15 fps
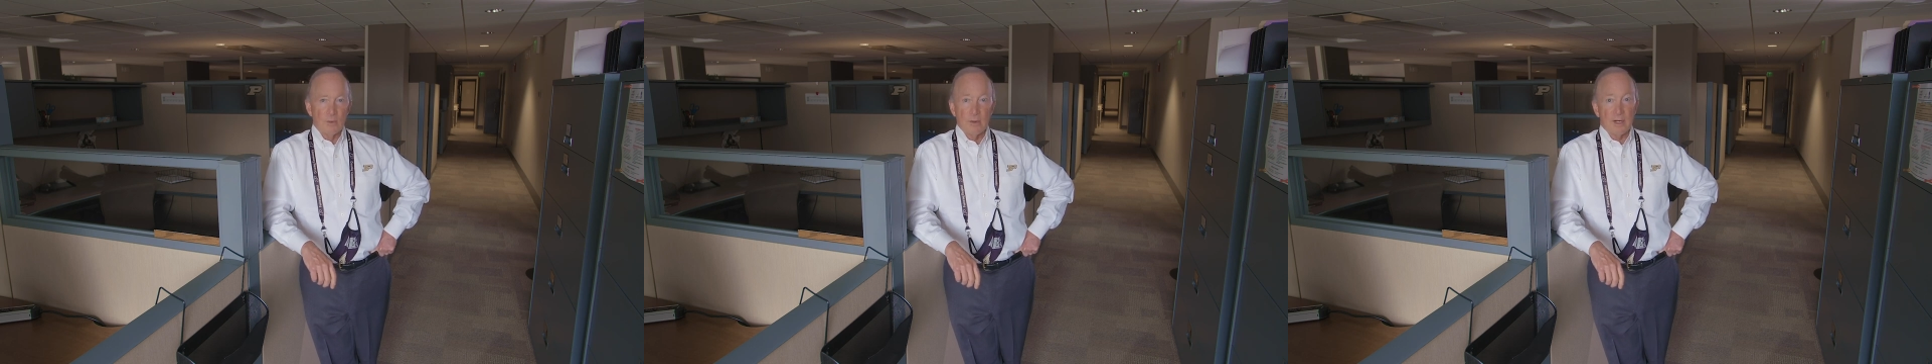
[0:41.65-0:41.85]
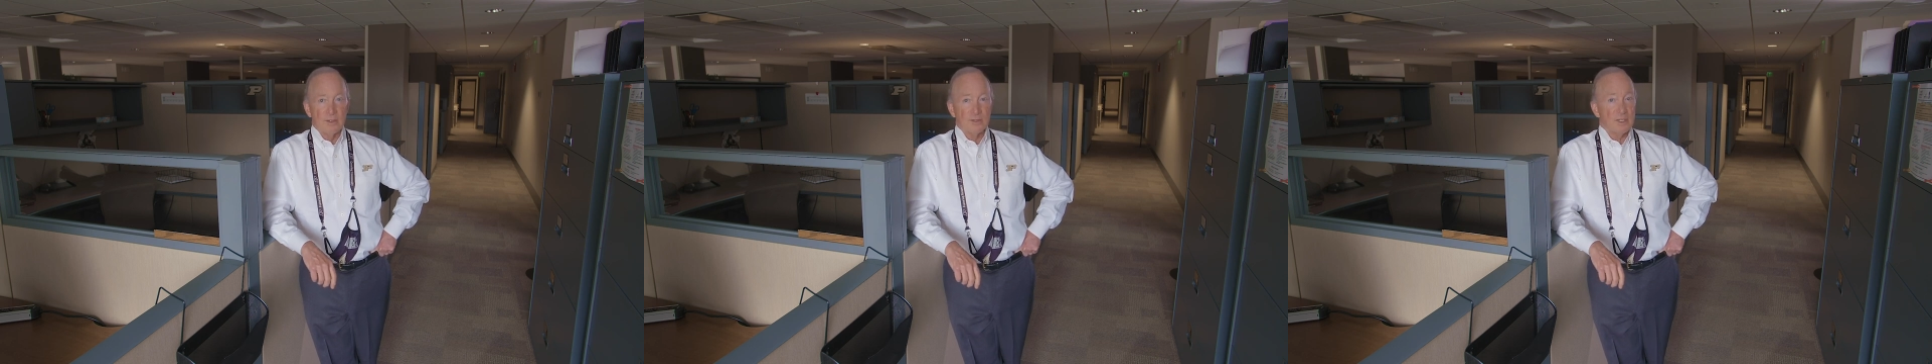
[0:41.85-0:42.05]

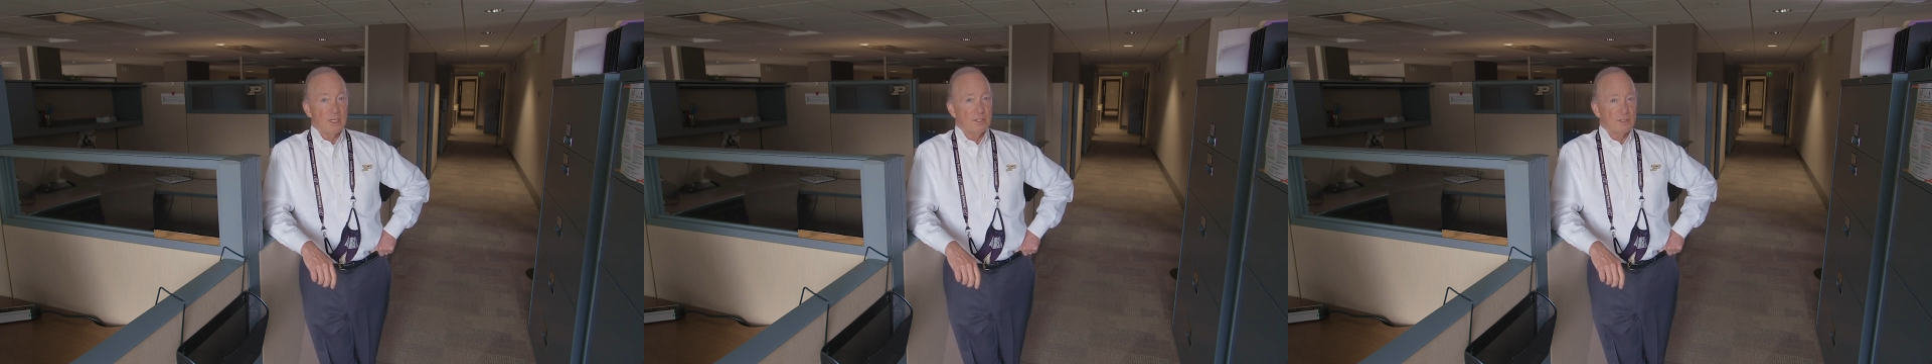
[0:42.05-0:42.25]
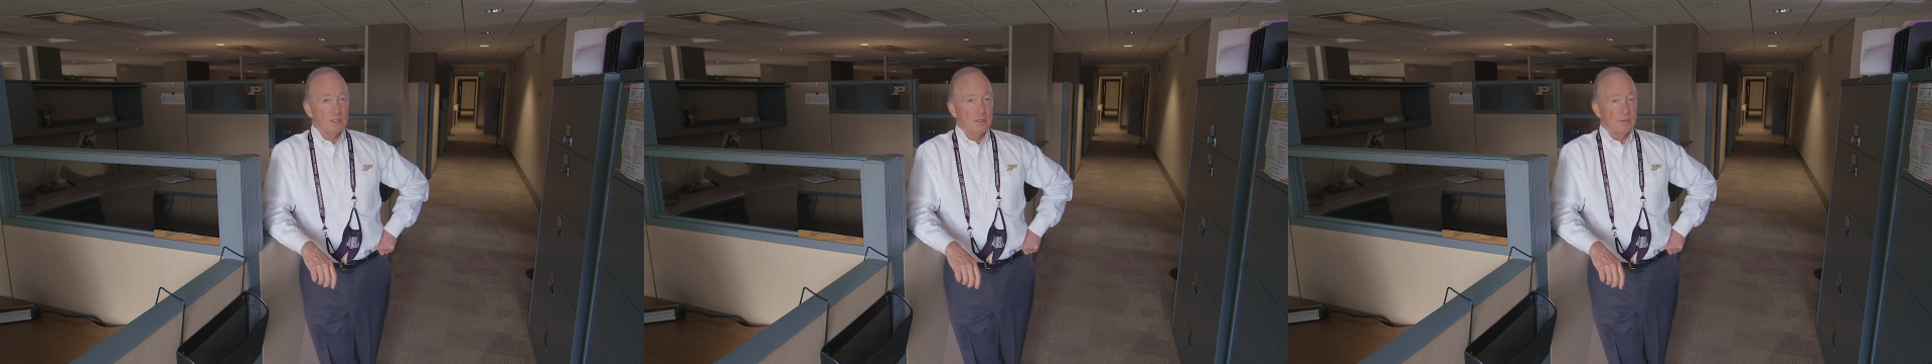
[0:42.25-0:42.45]

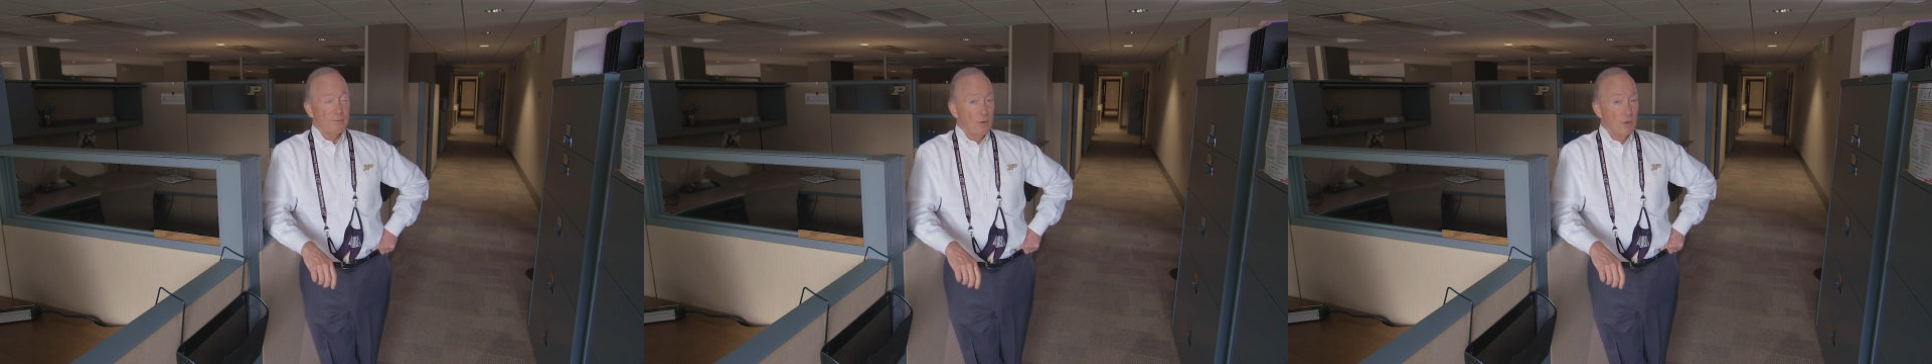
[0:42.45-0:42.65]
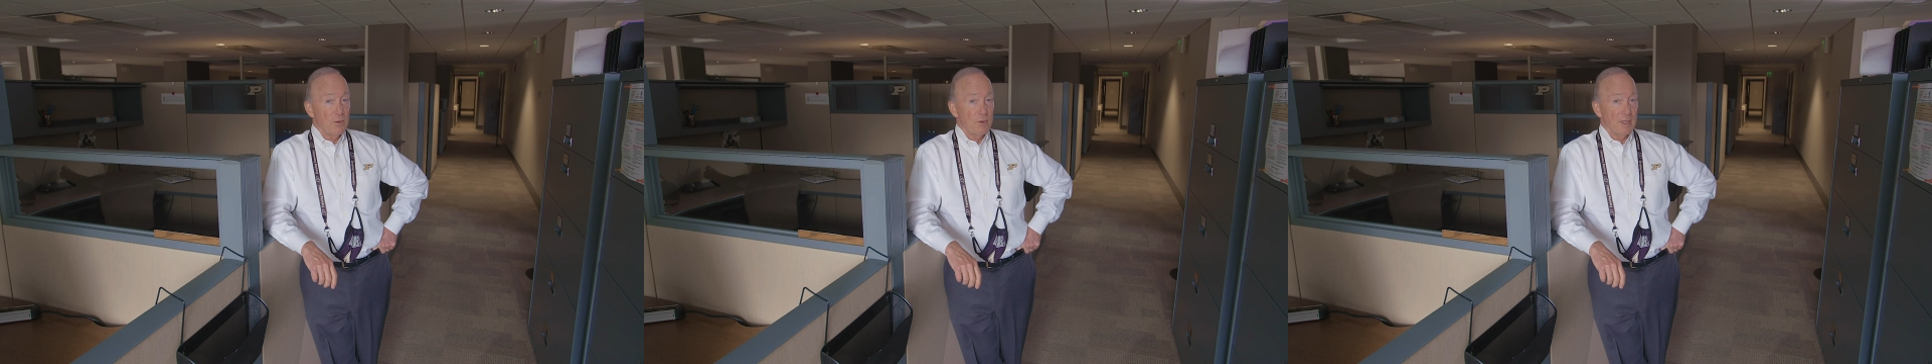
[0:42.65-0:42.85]
organizations of
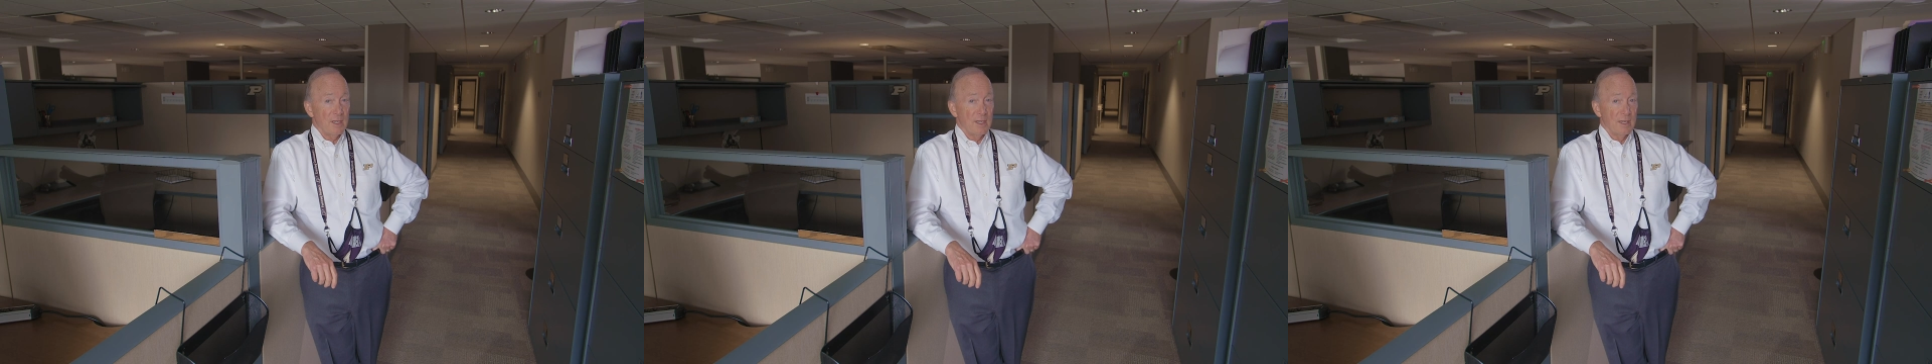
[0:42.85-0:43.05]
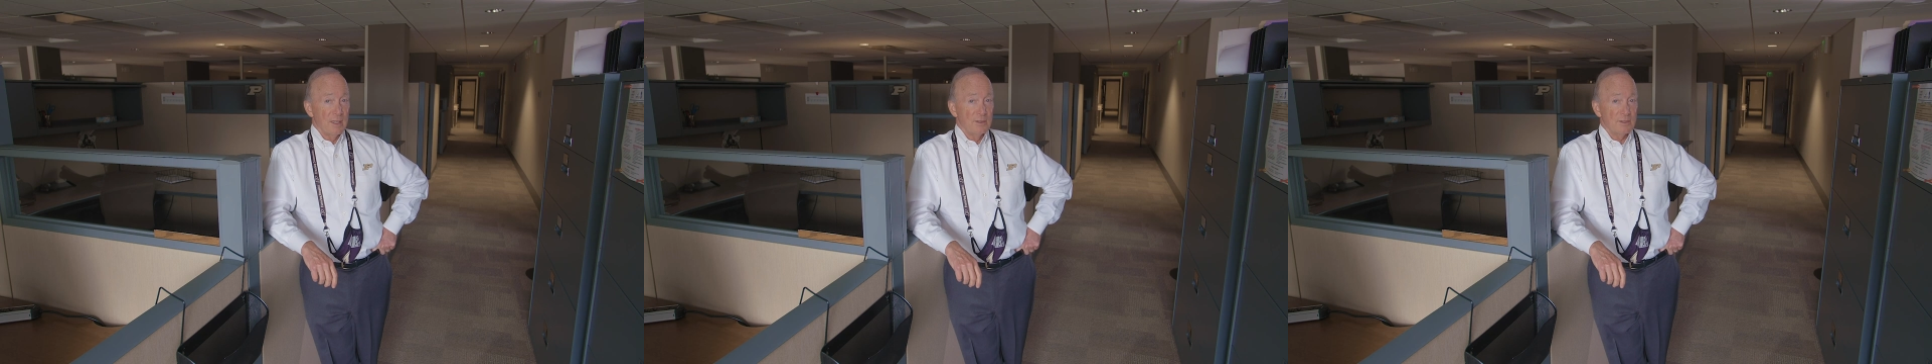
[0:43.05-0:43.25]
all
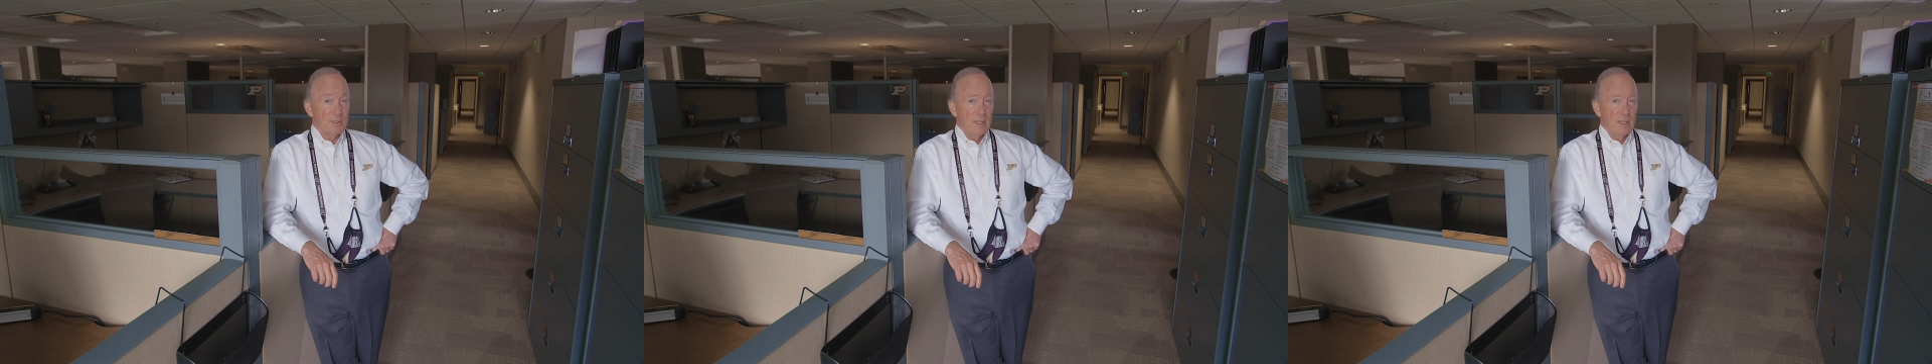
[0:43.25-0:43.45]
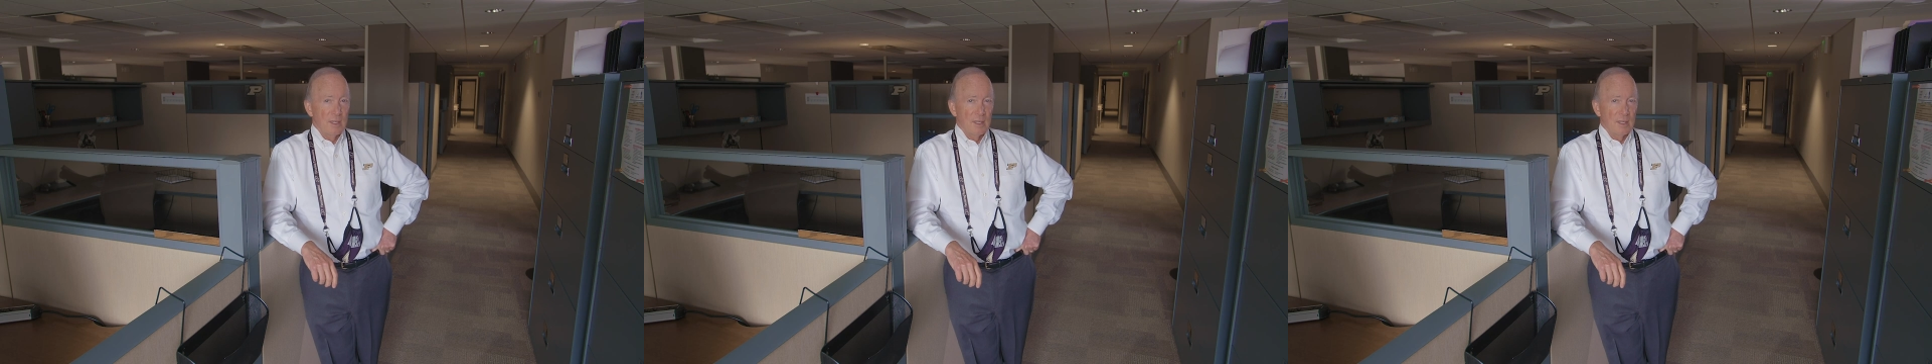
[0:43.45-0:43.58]
kinds,